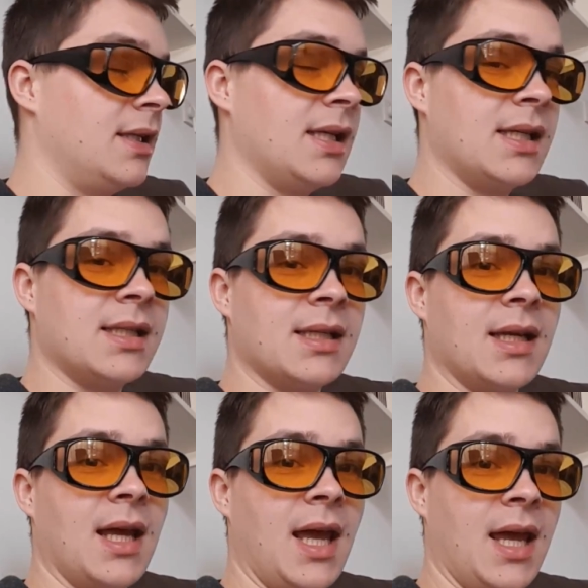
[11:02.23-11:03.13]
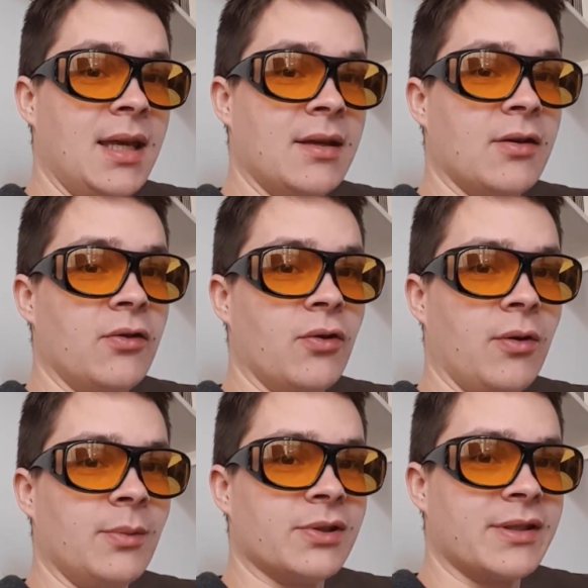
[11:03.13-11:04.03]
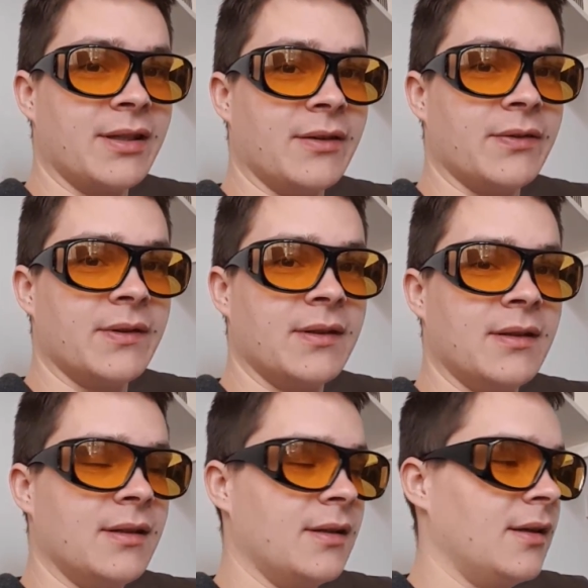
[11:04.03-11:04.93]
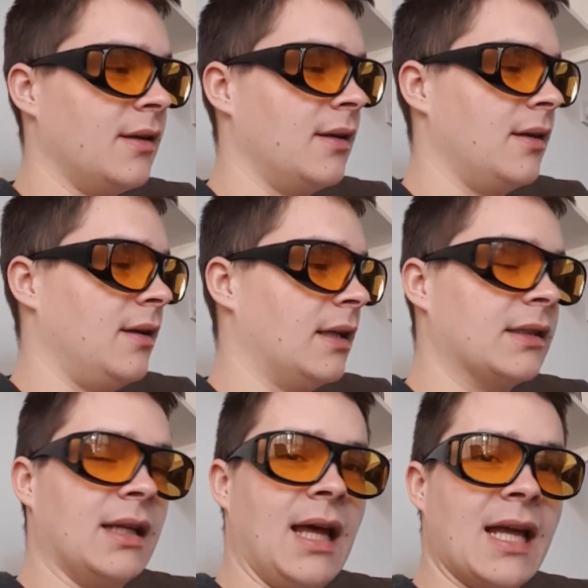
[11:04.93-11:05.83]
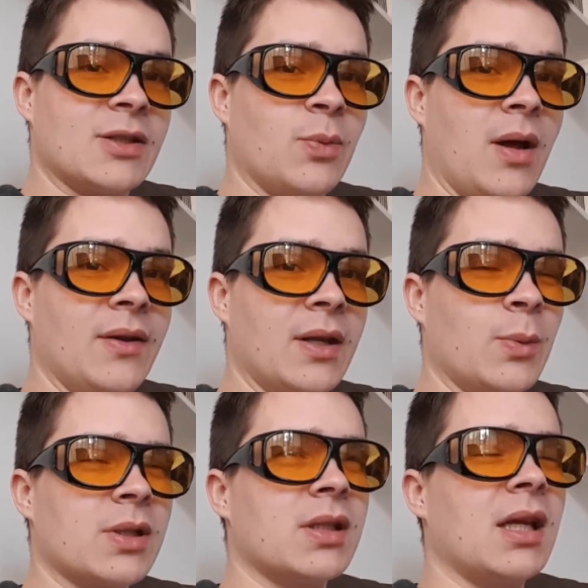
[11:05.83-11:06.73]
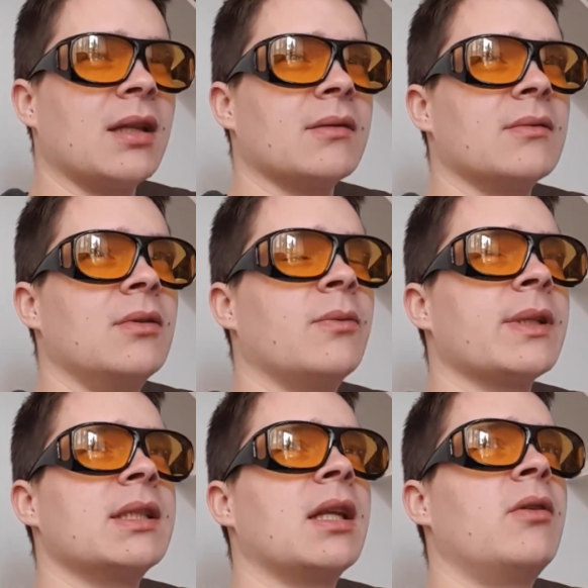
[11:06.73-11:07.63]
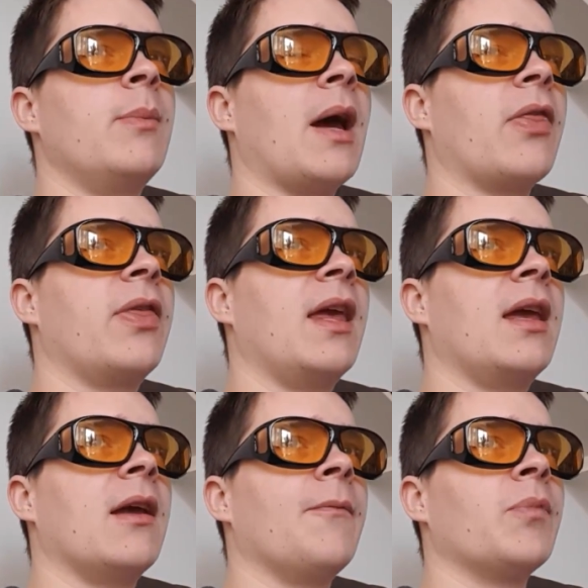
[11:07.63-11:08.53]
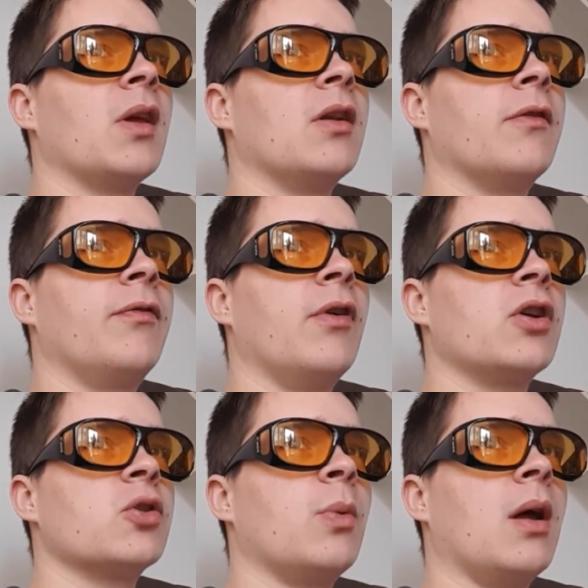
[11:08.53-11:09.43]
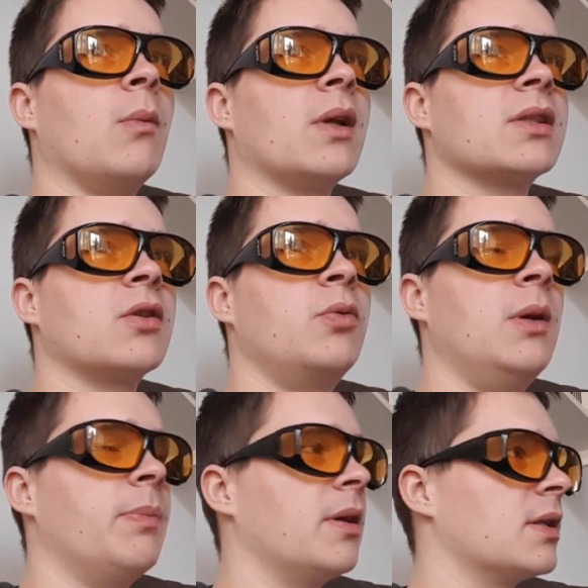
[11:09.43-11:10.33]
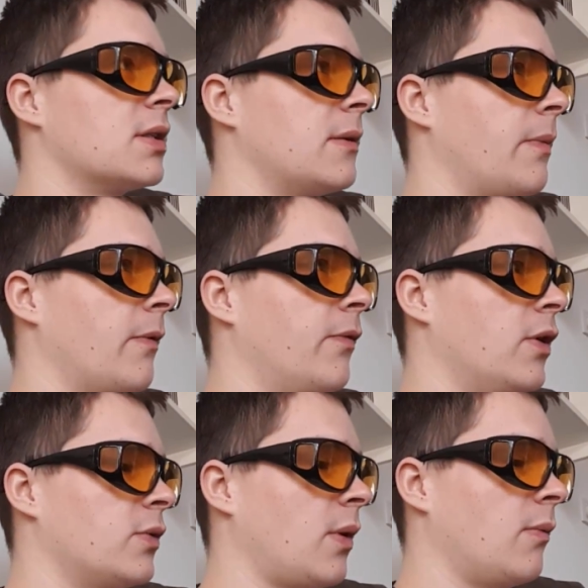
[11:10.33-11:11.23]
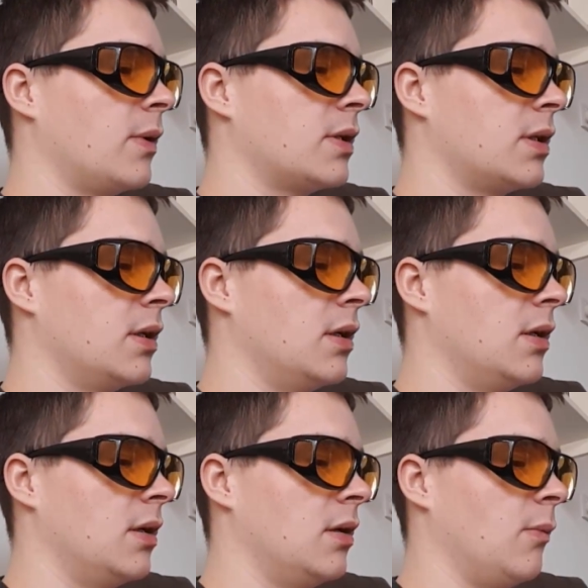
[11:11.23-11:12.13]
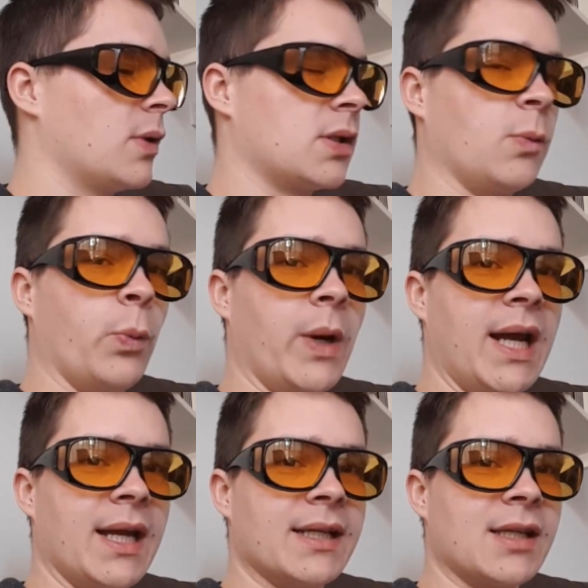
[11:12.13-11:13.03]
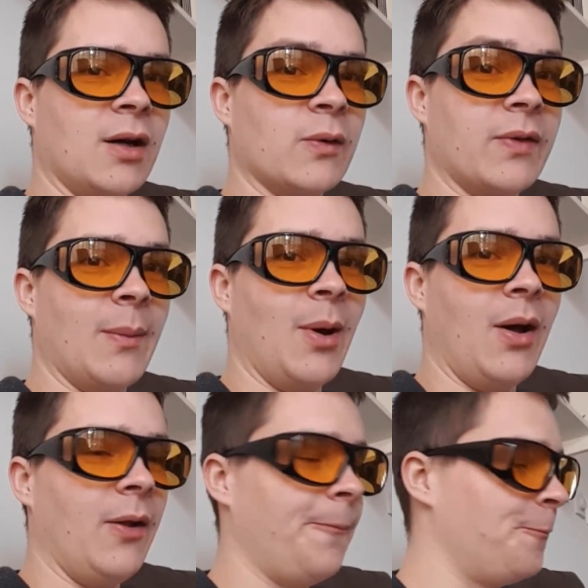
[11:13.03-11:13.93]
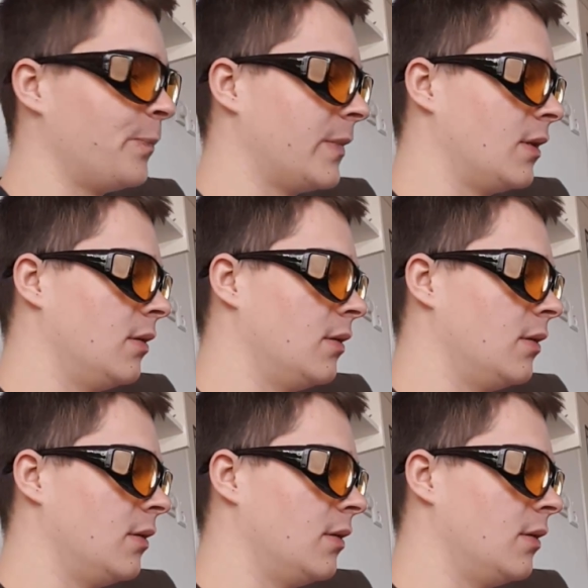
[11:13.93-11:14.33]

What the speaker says: This ain't normal stuff. Like the last one, it wasn't that creepy. I think the first one was the creepiest. The first one was the weirdest out of them all.